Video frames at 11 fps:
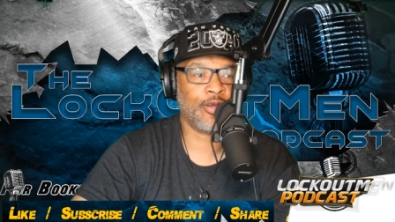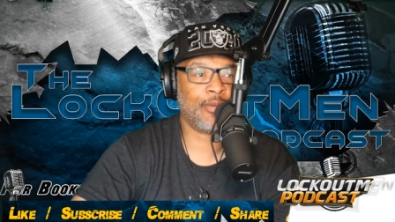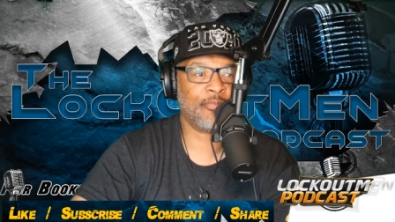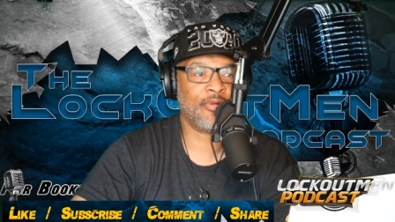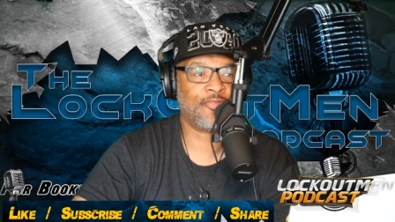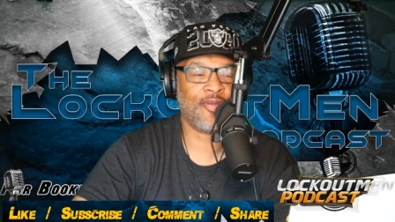
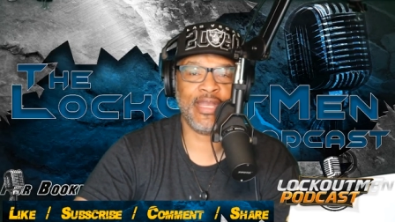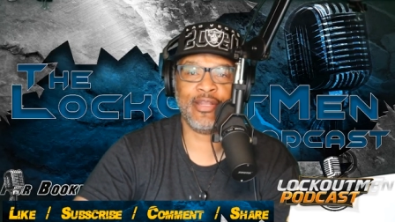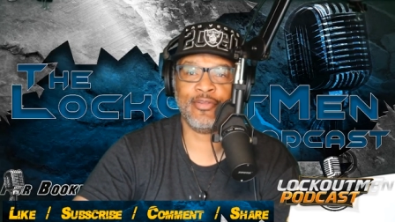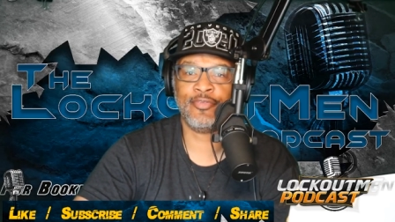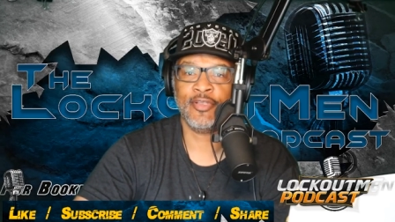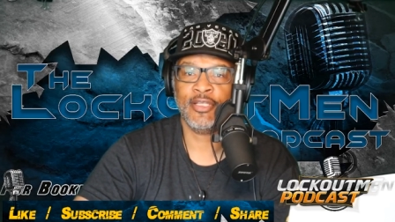I'm afraid
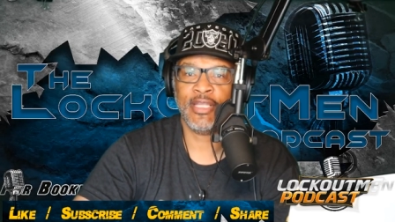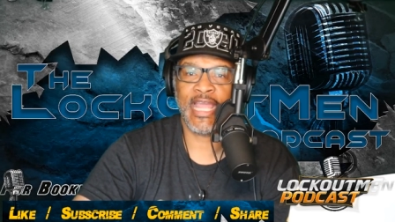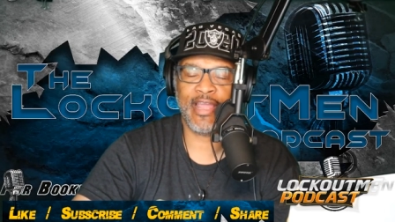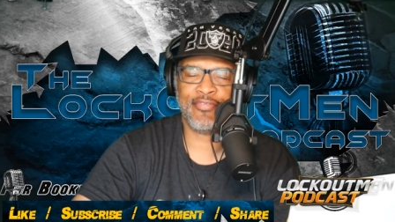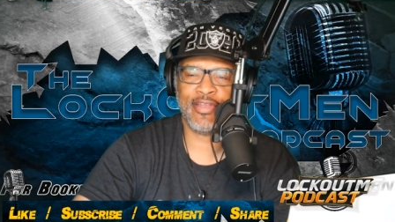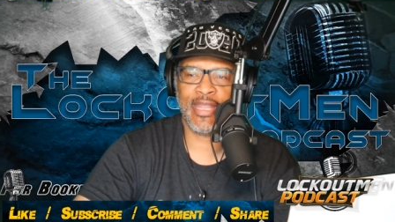of
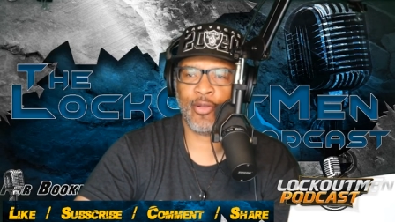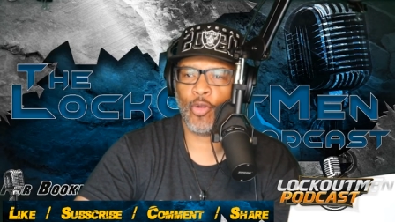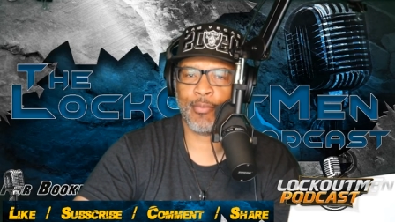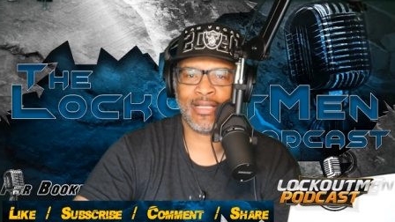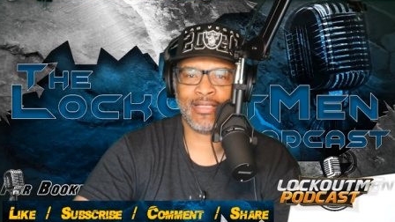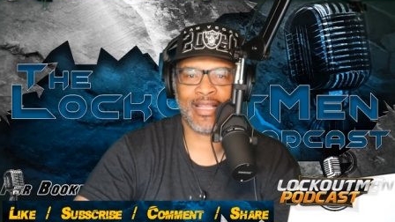having that
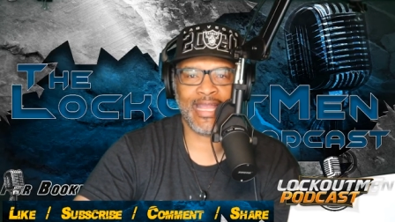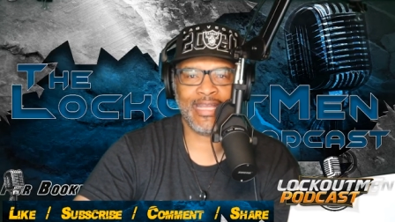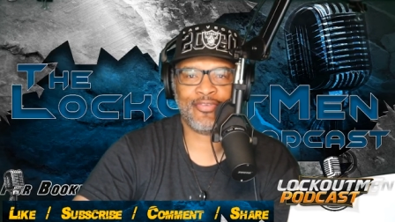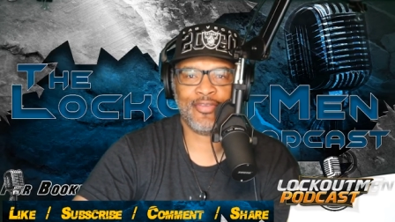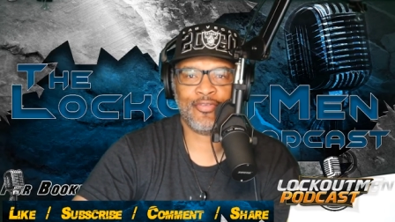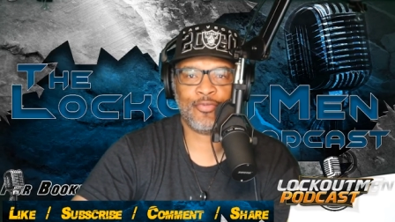on my
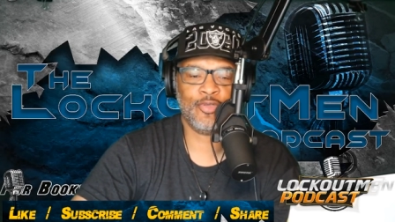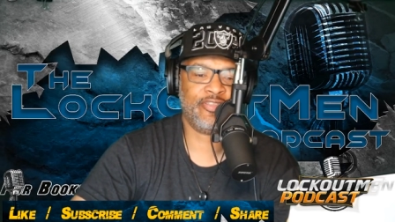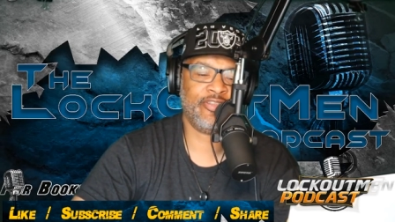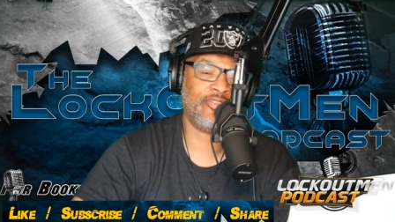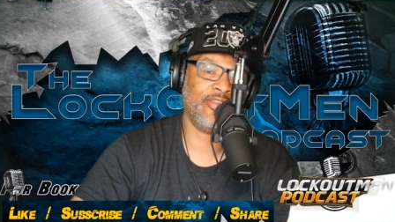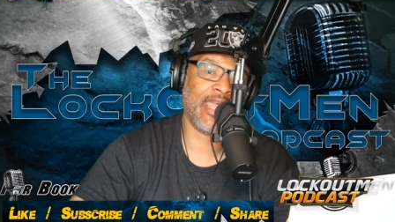license, which
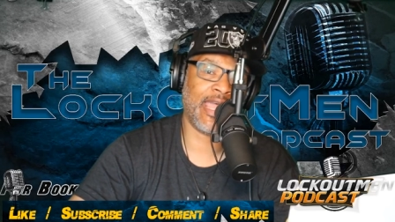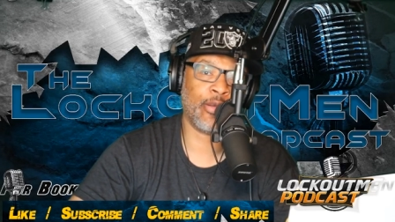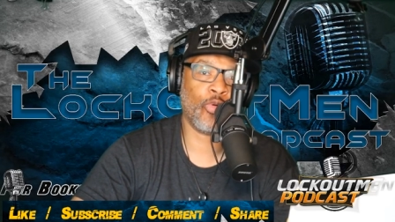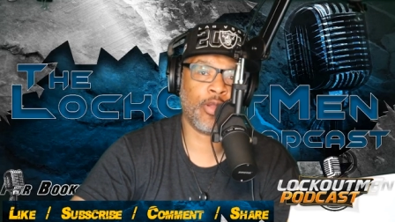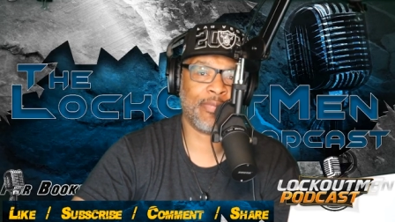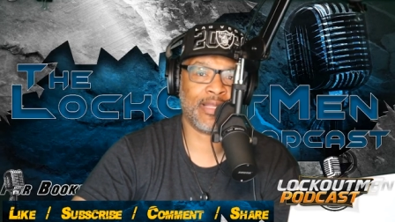is not
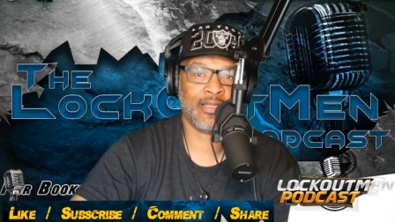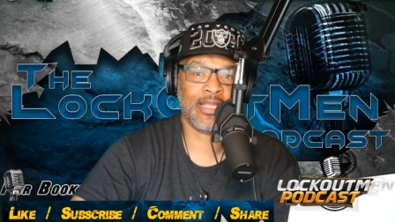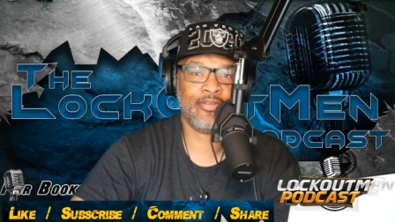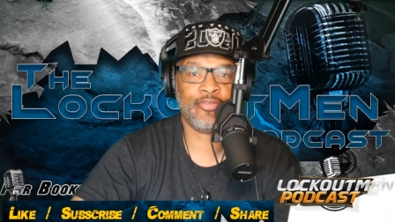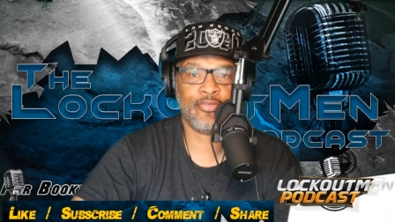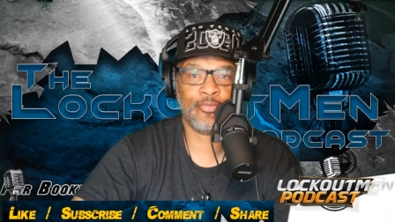on my
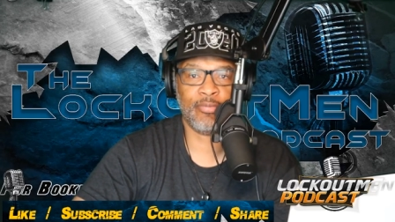license,